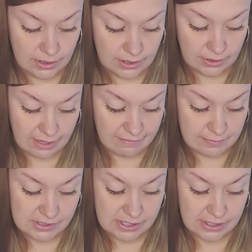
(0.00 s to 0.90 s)
Then you have,
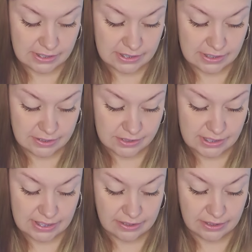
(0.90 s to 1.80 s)
I'm starting to
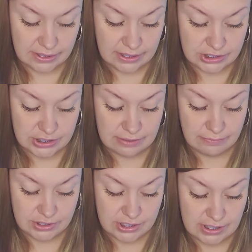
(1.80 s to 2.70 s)
understand our connection. I
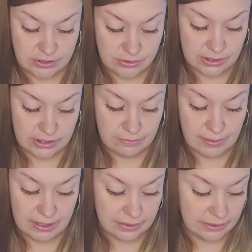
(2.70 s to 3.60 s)
wish I had treated you
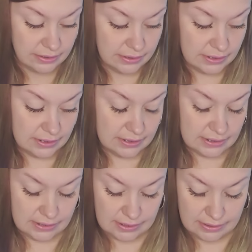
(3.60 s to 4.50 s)
better.
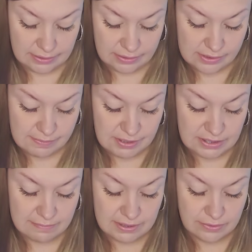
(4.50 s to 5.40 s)
Uh, you
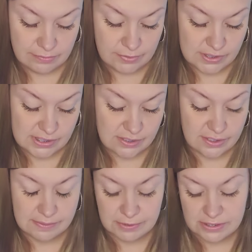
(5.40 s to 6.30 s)
speak to me through music. So
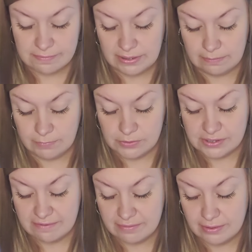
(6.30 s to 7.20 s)
this person may most
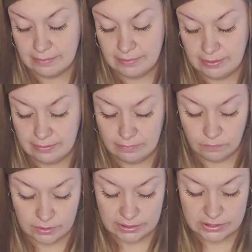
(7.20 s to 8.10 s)
definitely be
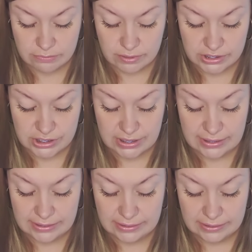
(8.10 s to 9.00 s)
wanting to rush
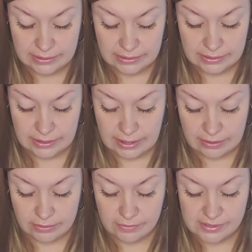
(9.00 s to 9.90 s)
in.
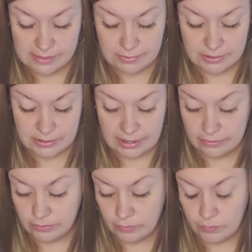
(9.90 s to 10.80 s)
I don't know if someone, I
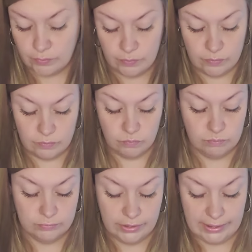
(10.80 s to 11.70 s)
don't know who.
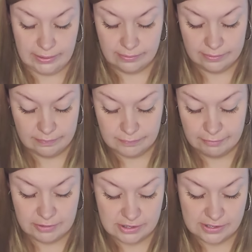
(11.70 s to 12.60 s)
Okay,
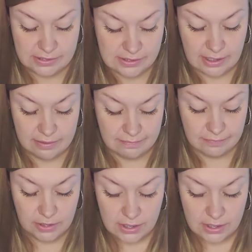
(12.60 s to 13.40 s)
let me just stop.